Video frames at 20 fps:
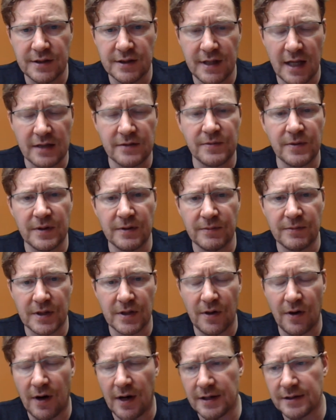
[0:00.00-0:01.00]
That's what it would
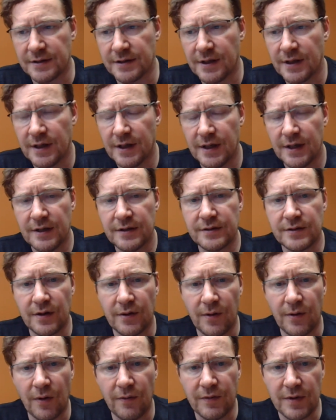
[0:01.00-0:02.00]
cost.
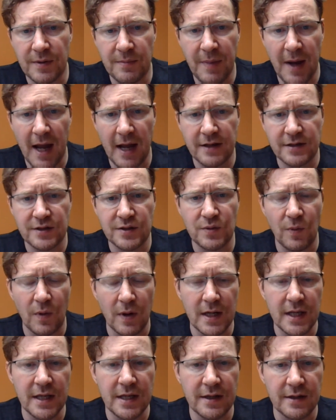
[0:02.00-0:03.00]
So over the past
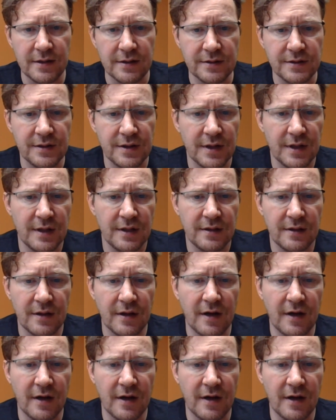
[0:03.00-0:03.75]
20 years, the